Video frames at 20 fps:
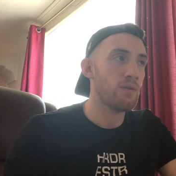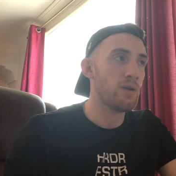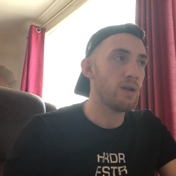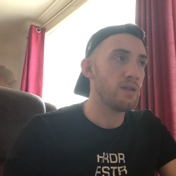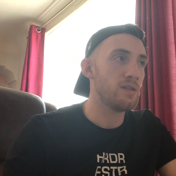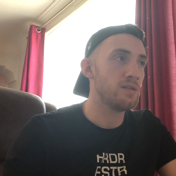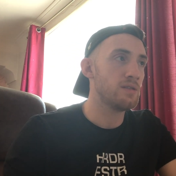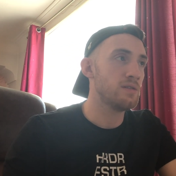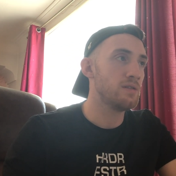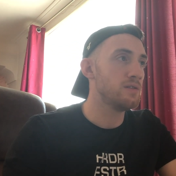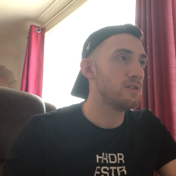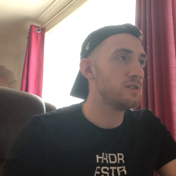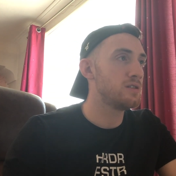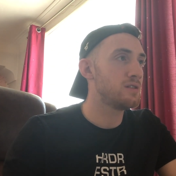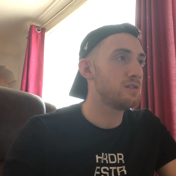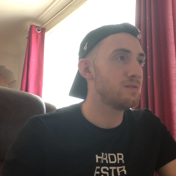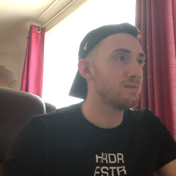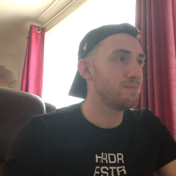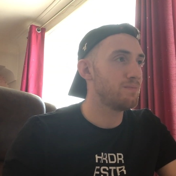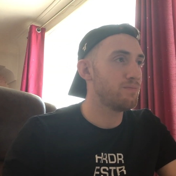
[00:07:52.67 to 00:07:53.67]

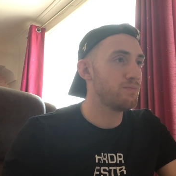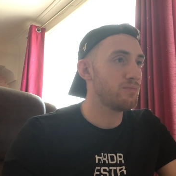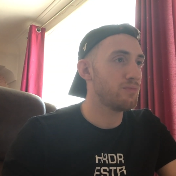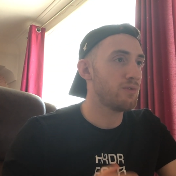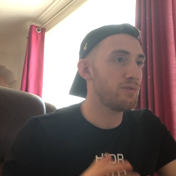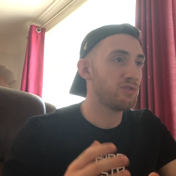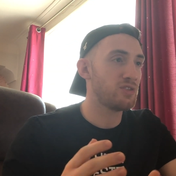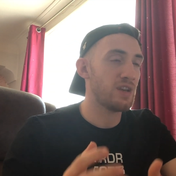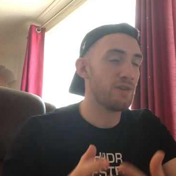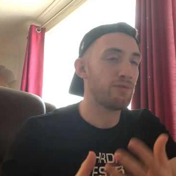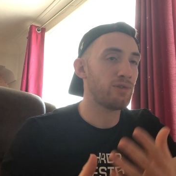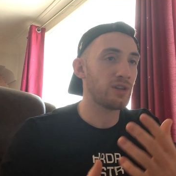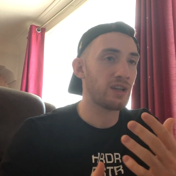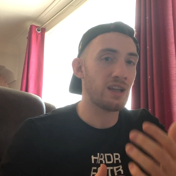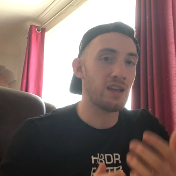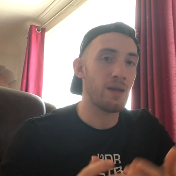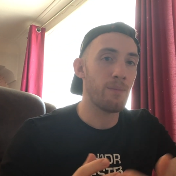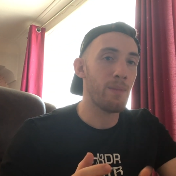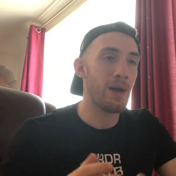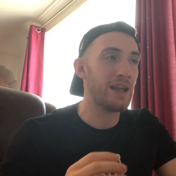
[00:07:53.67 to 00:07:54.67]
with different
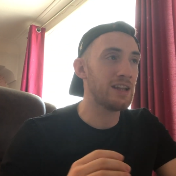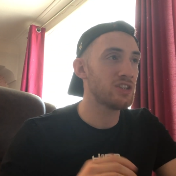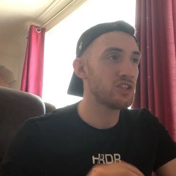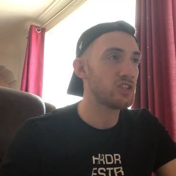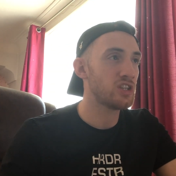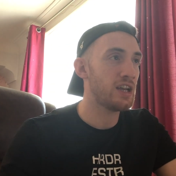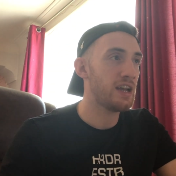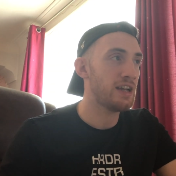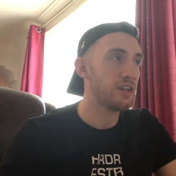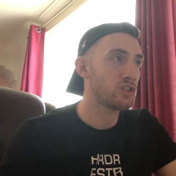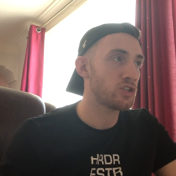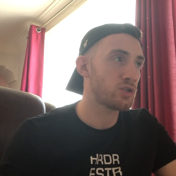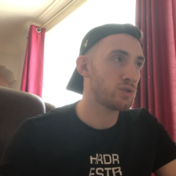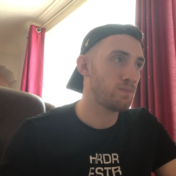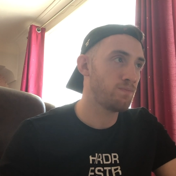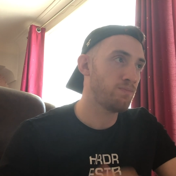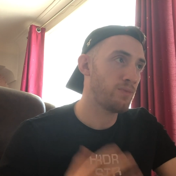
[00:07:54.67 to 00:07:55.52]
kind of mindsets.